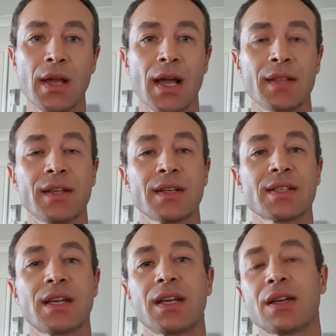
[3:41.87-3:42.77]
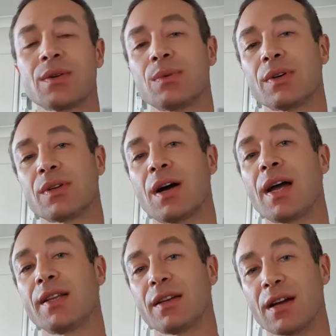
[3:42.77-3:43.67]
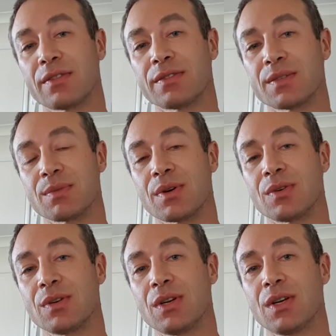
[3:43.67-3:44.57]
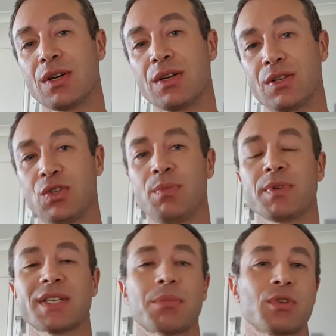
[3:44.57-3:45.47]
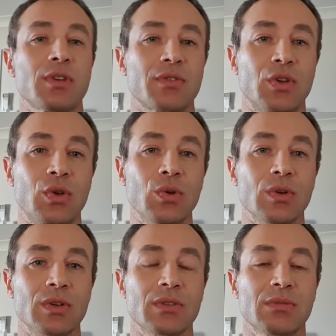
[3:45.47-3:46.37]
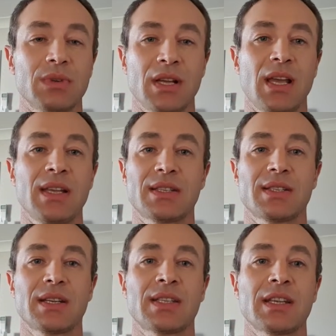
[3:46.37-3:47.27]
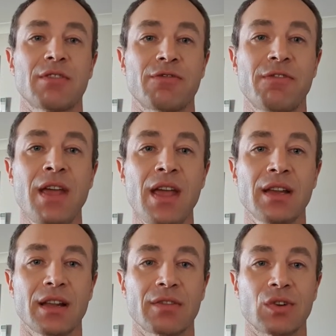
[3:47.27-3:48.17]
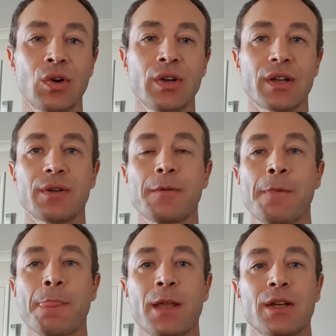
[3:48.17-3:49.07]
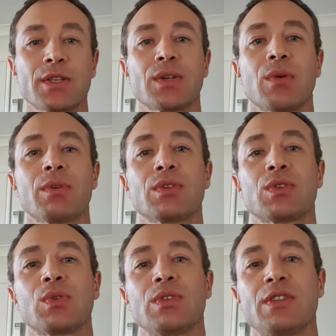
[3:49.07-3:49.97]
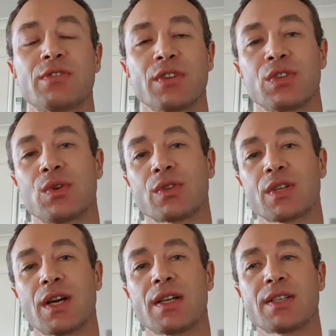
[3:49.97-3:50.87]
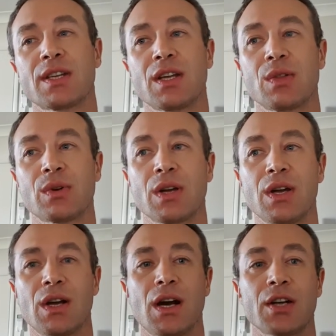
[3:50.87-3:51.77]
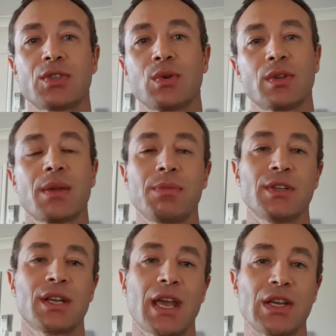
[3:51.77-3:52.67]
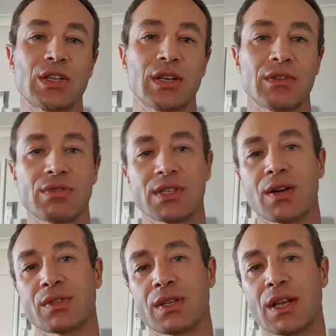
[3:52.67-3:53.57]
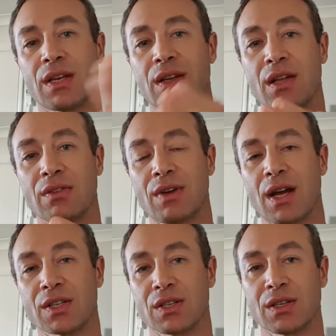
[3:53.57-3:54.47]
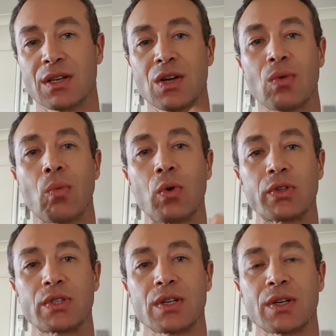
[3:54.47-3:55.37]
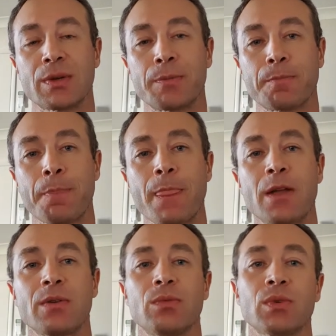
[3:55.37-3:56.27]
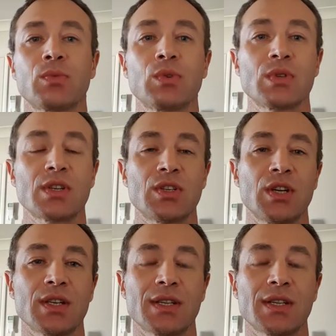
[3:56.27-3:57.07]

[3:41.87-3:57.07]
And then I say, you know what, I had enough as well. It should be some sort of cure. It's unfair that I've got it. So I went to a different doctor and say, look, I took that medication. It resulted in reaction. What would you suggest?